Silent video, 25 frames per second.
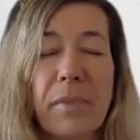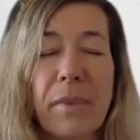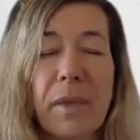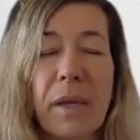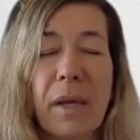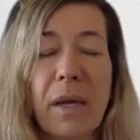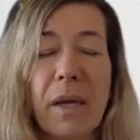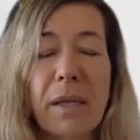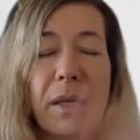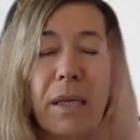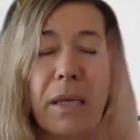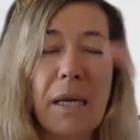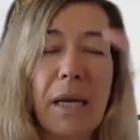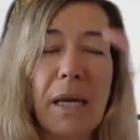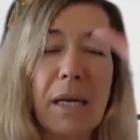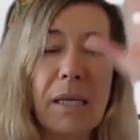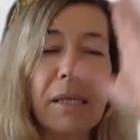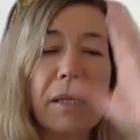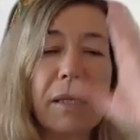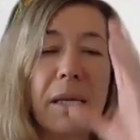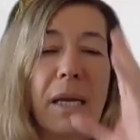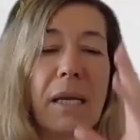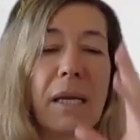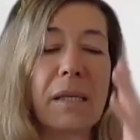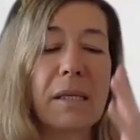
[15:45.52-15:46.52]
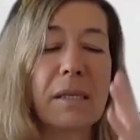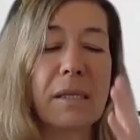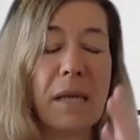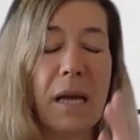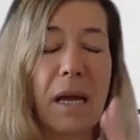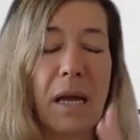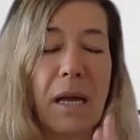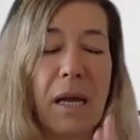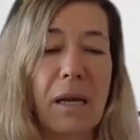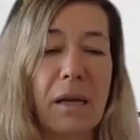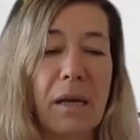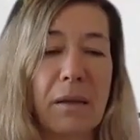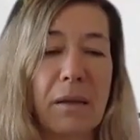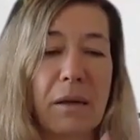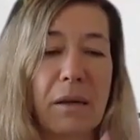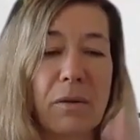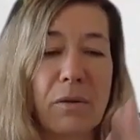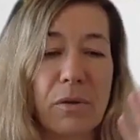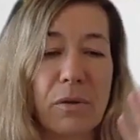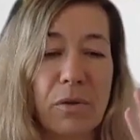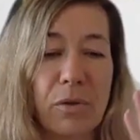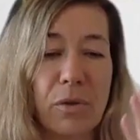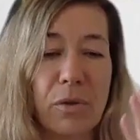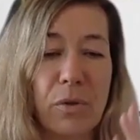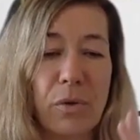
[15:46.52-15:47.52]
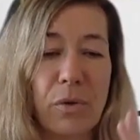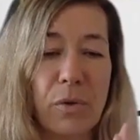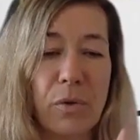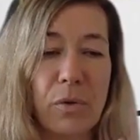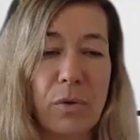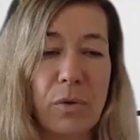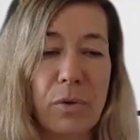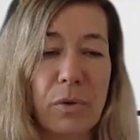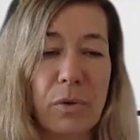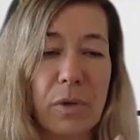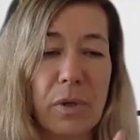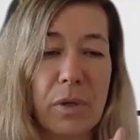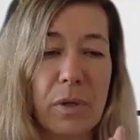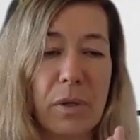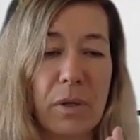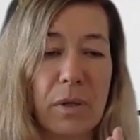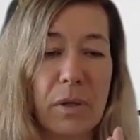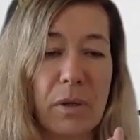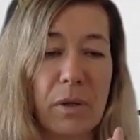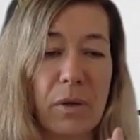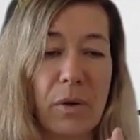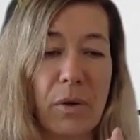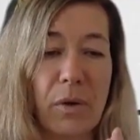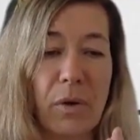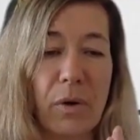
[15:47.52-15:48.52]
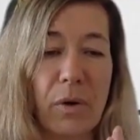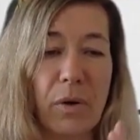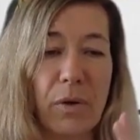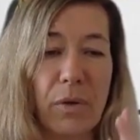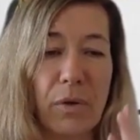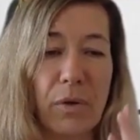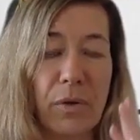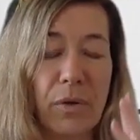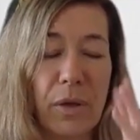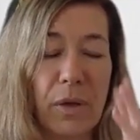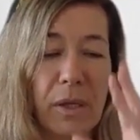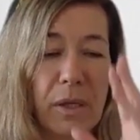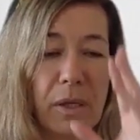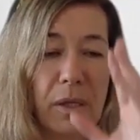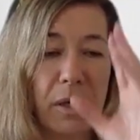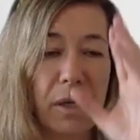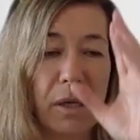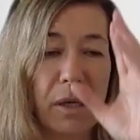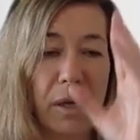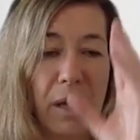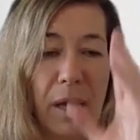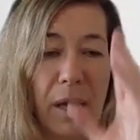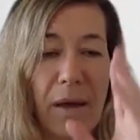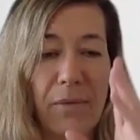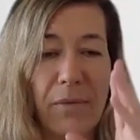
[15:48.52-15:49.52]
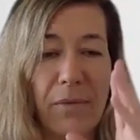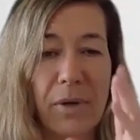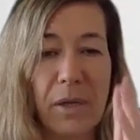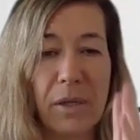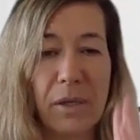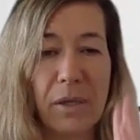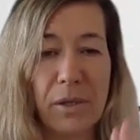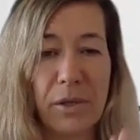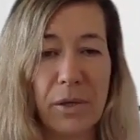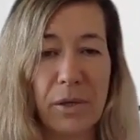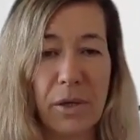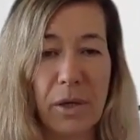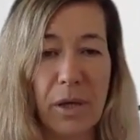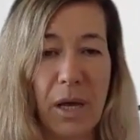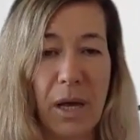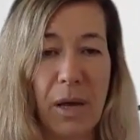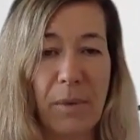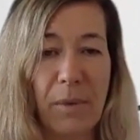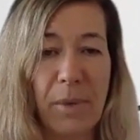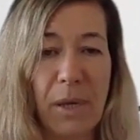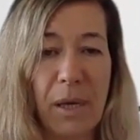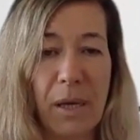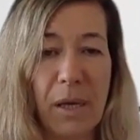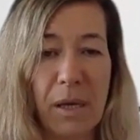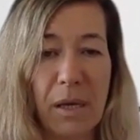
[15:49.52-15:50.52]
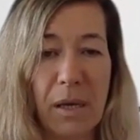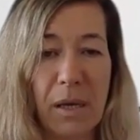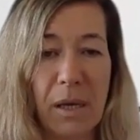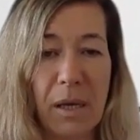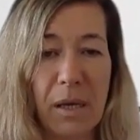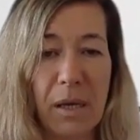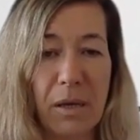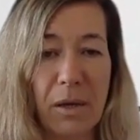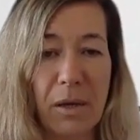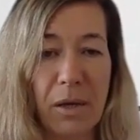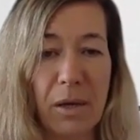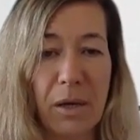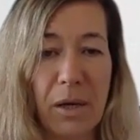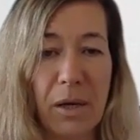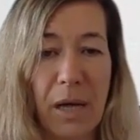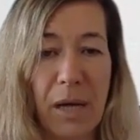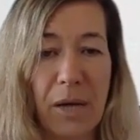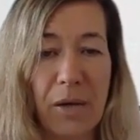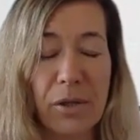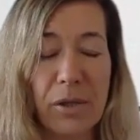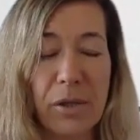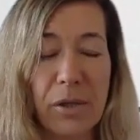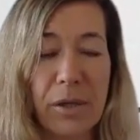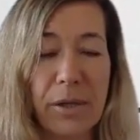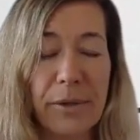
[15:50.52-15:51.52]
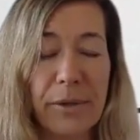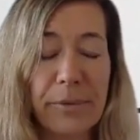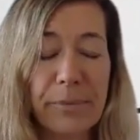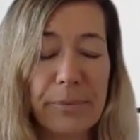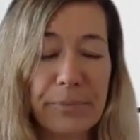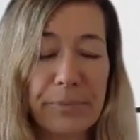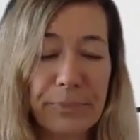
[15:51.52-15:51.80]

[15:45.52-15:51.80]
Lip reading: And then I sense those two, the earth and the heavens, are coming in connection.